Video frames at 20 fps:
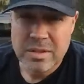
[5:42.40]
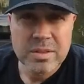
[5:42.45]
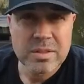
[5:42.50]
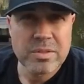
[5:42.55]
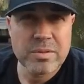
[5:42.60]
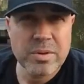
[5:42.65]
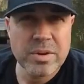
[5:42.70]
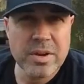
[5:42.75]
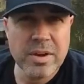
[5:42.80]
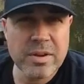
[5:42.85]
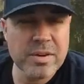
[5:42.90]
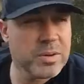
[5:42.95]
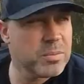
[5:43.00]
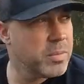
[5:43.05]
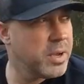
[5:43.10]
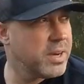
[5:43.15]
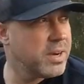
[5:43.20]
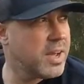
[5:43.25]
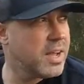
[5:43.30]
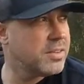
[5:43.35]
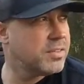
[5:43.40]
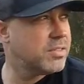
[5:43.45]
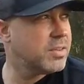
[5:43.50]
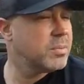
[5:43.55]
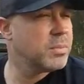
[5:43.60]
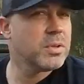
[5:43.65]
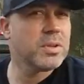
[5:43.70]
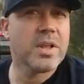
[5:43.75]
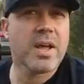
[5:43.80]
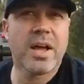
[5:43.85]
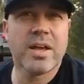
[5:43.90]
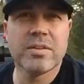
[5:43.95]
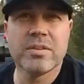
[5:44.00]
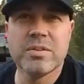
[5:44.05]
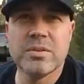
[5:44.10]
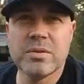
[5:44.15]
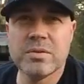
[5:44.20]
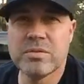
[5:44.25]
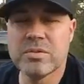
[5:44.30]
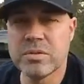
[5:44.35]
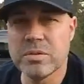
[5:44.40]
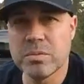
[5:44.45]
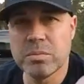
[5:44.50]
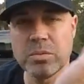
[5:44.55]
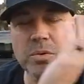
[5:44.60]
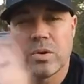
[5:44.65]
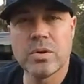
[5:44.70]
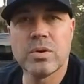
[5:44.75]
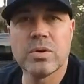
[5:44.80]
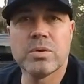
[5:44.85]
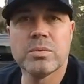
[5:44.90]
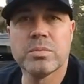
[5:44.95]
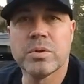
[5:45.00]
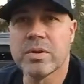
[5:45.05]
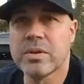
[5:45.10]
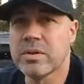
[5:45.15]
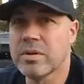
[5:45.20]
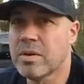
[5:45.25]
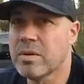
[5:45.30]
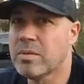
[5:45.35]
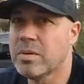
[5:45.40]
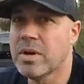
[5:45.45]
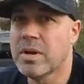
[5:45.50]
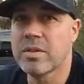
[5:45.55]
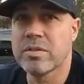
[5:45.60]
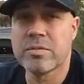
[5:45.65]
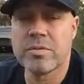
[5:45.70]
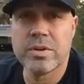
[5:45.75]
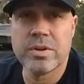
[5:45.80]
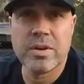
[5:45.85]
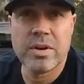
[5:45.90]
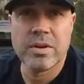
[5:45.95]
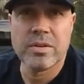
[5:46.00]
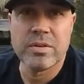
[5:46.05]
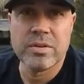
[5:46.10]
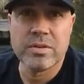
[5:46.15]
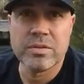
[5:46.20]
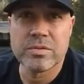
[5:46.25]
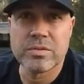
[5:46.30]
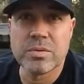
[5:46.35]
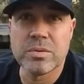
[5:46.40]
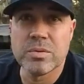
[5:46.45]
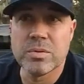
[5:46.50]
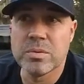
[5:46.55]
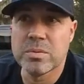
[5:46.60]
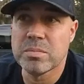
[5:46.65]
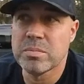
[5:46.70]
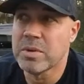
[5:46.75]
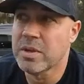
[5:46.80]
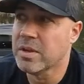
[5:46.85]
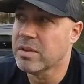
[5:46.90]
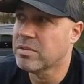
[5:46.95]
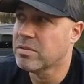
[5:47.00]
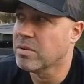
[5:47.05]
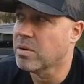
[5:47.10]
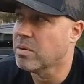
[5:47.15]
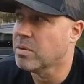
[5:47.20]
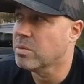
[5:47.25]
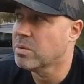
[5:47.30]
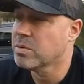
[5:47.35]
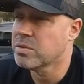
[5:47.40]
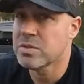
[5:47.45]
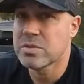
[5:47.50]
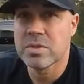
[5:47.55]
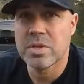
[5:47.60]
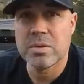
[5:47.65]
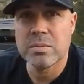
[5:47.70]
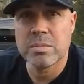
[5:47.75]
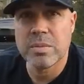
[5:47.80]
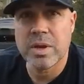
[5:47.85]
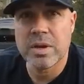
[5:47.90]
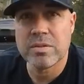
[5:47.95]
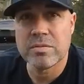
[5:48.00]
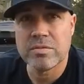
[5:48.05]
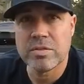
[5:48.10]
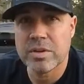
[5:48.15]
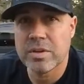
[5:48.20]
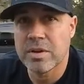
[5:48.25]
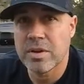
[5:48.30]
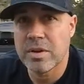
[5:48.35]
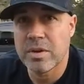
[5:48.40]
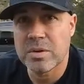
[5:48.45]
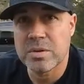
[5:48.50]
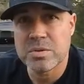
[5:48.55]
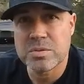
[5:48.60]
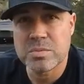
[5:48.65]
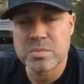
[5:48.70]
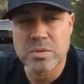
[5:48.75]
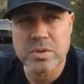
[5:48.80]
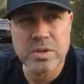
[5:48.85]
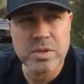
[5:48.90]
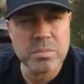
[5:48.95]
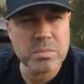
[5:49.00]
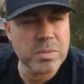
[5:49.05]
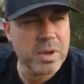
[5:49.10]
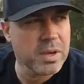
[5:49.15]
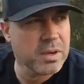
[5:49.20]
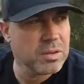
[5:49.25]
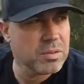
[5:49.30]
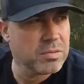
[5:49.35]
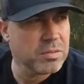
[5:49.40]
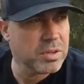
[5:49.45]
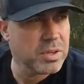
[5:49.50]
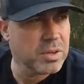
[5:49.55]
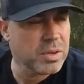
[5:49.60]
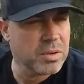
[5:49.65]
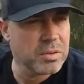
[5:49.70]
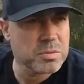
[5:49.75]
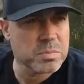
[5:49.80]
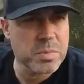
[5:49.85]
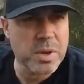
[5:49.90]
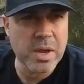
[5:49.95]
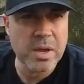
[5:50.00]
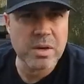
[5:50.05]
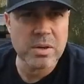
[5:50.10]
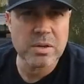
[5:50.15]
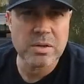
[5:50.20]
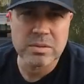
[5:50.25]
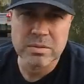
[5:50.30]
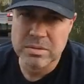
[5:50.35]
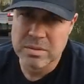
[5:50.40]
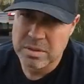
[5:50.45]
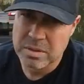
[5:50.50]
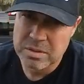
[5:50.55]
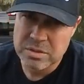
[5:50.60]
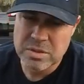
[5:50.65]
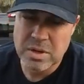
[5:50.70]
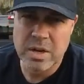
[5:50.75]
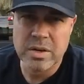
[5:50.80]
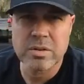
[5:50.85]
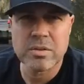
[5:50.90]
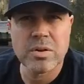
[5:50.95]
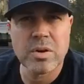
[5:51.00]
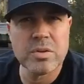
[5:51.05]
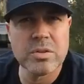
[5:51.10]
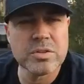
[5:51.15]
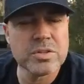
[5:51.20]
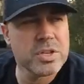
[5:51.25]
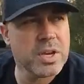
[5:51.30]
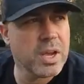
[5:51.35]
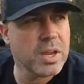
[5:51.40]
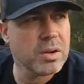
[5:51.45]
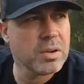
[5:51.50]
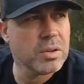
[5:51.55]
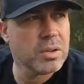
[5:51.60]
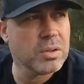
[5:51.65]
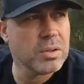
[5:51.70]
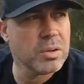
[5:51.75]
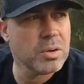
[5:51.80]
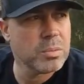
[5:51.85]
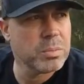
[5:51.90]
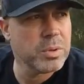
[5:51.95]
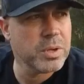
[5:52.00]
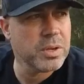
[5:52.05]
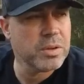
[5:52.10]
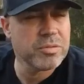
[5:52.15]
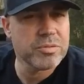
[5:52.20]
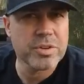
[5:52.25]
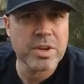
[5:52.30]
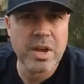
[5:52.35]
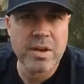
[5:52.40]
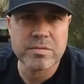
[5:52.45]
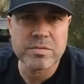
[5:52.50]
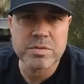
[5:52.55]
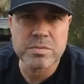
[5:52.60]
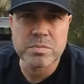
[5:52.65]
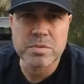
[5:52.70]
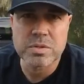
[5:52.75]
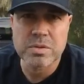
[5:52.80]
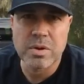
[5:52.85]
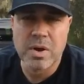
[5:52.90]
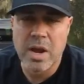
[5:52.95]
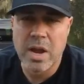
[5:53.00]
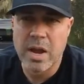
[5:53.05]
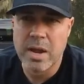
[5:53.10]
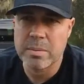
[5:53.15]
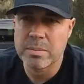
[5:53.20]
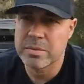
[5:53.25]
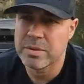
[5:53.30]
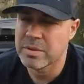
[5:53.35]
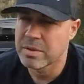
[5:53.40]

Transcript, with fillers: 300 may not seem a lot in the YouTube world, but you know what? 300 is cool with me. So we'll just keep making videos. We'll keep making the videos better. Try to grow the channel a little bit if you haven't subscribed.